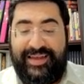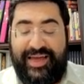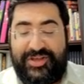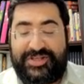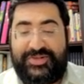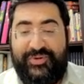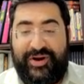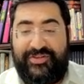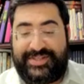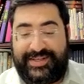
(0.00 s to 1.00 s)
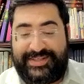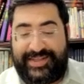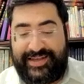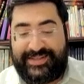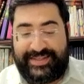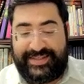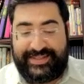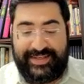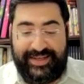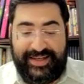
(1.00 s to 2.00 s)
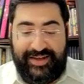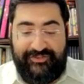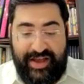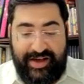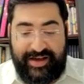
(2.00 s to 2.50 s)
And this is one of the 6 cases. If